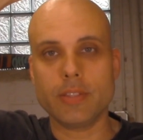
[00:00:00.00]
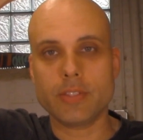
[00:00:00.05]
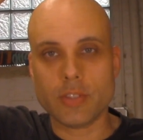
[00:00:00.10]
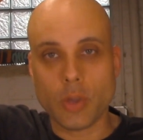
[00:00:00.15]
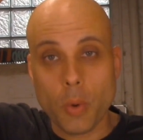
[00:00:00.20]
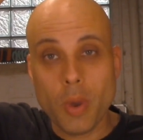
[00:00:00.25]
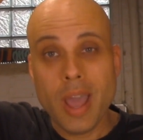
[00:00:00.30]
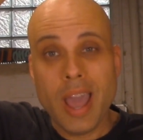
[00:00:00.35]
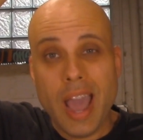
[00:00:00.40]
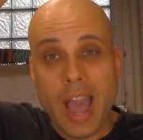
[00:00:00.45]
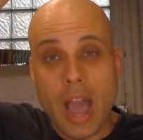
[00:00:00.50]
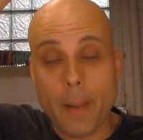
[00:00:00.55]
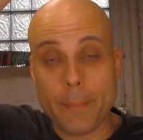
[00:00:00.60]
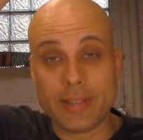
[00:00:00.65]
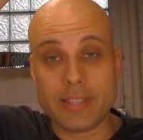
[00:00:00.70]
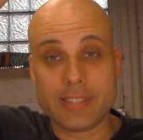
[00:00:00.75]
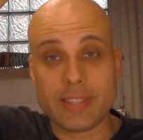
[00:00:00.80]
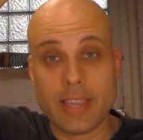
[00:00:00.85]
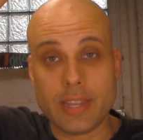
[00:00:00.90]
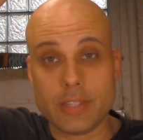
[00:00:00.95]
So I'm
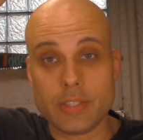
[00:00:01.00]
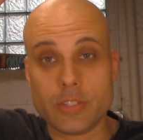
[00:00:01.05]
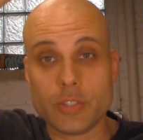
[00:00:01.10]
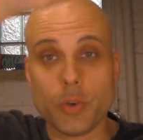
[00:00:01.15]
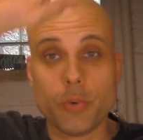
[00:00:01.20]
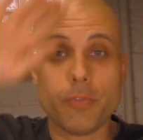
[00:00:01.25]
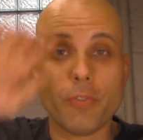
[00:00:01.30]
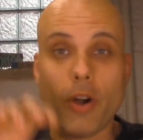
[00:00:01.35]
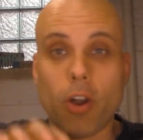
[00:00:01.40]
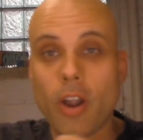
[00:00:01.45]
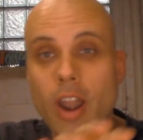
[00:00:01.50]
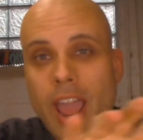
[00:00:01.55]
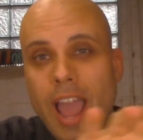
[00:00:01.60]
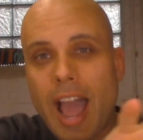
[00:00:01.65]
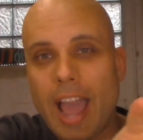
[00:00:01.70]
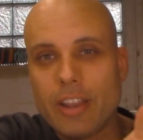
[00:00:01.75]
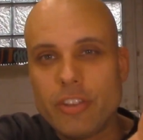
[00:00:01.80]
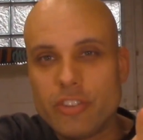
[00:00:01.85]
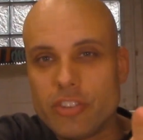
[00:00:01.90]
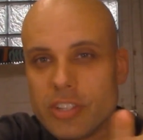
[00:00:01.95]
excited so far.
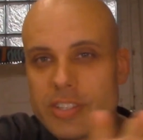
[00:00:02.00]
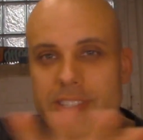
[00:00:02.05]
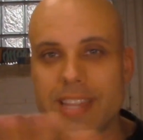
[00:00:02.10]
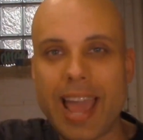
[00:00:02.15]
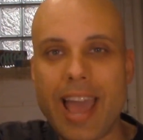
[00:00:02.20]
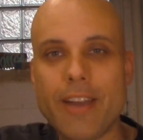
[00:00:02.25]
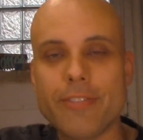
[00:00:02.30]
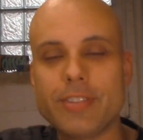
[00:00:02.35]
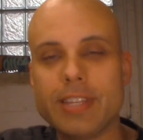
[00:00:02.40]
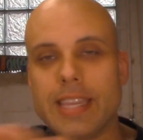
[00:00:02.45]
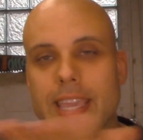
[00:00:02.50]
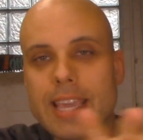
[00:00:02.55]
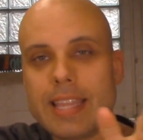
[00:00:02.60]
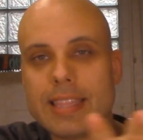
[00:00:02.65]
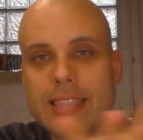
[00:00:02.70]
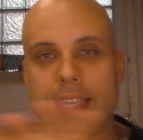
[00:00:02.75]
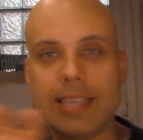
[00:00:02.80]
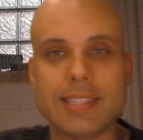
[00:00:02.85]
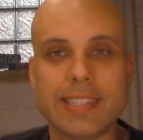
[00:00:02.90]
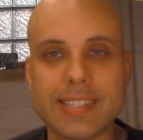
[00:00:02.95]
I just have to
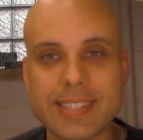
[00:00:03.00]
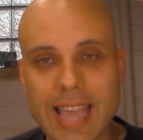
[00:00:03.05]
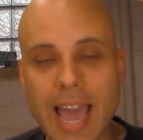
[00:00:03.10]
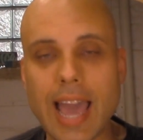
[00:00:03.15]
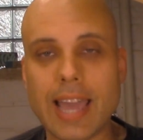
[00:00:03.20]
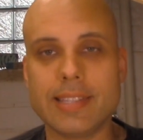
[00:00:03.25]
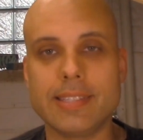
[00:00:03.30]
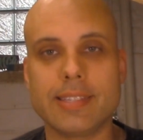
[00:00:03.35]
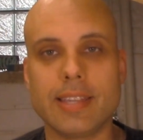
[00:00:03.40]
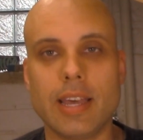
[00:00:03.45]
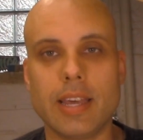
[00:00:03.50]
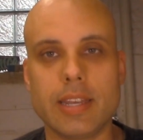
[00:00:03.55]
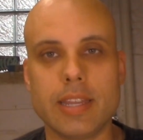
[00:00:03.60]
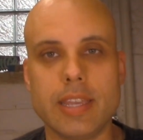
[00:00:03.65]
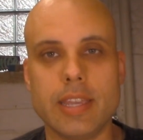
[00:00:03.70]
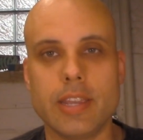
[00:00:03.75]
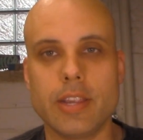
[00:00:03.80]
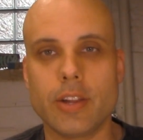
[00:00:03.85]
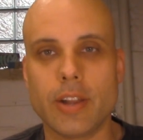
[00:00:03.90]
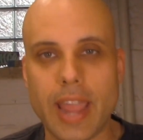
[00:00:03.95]
get these sides on
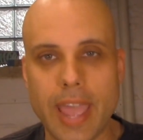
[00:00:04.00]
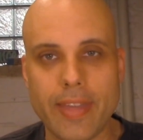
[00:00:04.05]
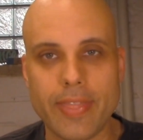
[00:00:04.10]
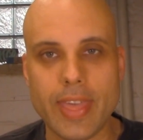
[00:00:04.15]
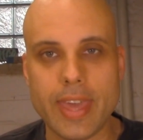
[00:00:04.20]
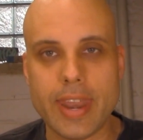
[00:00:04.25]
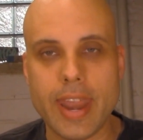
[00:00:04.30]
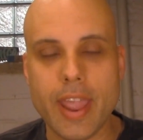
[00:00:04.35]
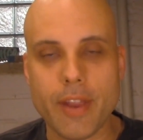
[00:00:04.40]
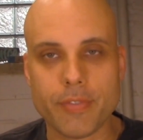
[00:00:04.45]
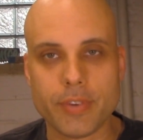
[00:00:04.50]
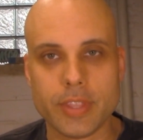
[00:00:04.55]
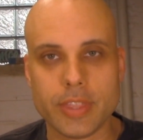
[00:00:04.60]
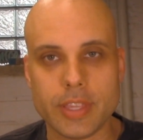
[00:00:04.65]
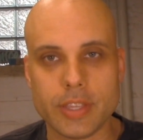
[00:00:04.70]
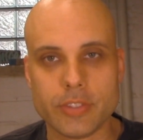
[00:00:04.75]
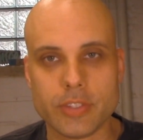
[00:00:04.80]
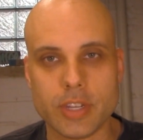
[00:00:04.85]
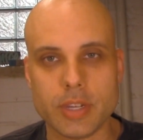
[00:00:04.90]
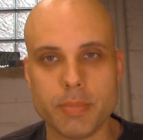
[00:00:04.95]
here and then
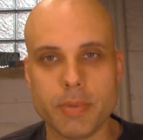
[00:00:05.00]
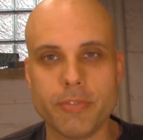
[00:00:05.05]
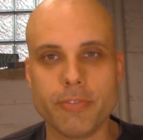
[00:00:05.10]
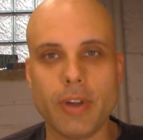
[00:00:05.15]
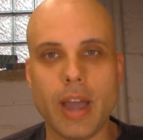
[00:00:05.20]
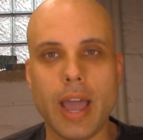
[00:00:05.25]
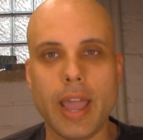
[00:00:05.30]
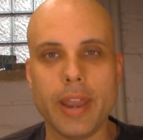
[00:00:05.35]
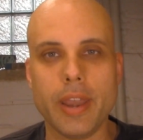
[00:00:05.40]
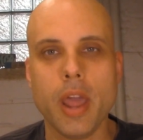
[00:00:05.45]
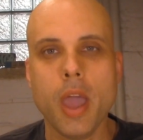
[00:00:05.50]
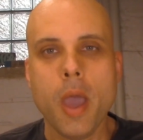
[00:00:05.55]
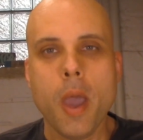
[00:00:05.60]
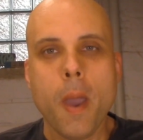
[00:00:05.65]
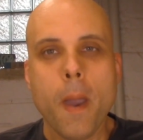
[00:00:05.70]
everything's going to be fine.